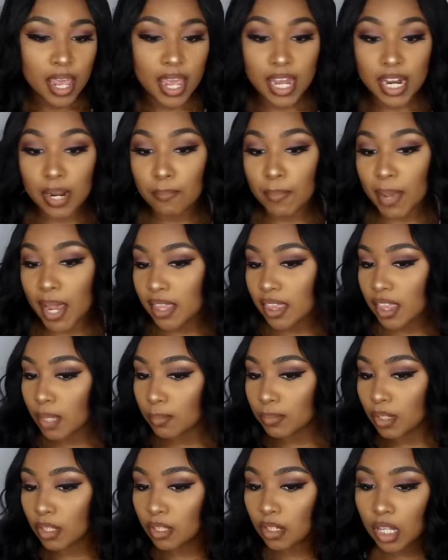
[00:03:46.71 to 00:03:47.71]
and it made
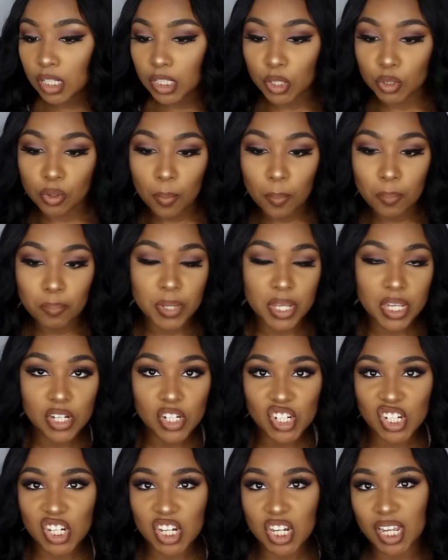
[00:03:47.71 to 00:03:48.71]
them look a little
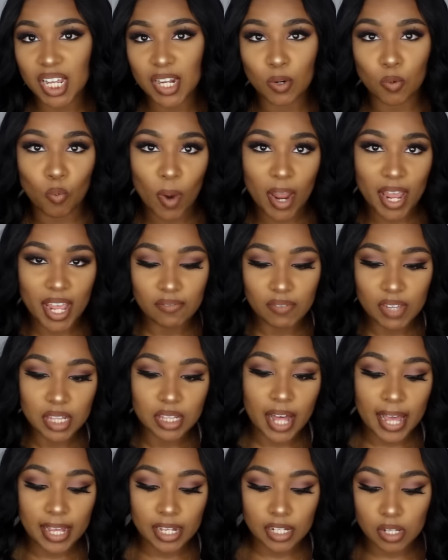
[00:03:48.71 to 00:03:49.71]
beachy and wavy
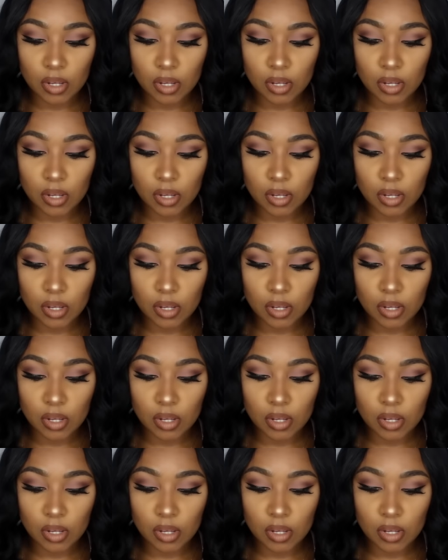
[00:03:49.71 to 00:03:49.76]
like.